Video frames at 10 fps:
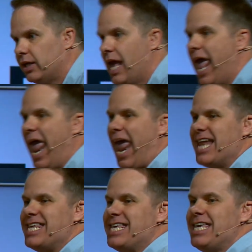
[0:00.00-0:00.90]
it
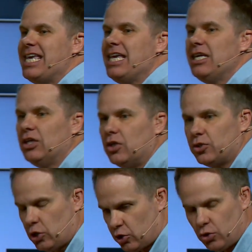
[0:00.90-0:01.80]
and
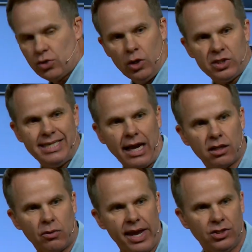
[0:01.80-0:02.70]
yield to those
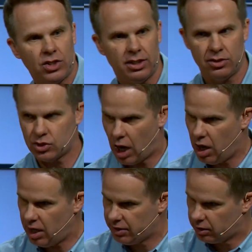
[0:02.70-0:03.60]
declarations
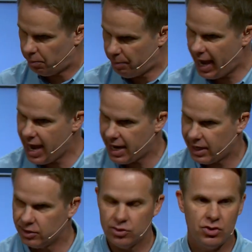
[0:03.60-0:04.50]
on the
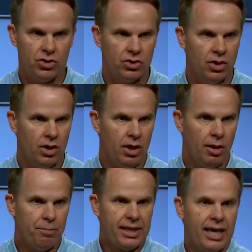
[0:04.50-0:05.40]
page
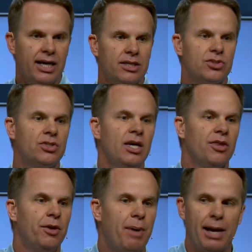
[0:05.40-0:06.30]
because
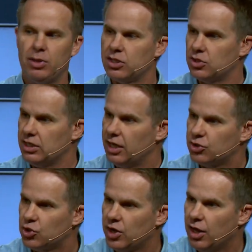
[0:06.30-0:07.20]
the Bible is
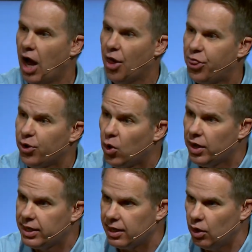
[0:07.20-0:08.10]
exerting
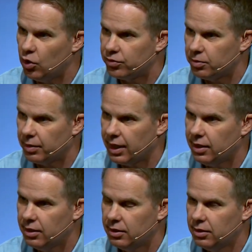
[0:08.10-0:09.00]
authority over me.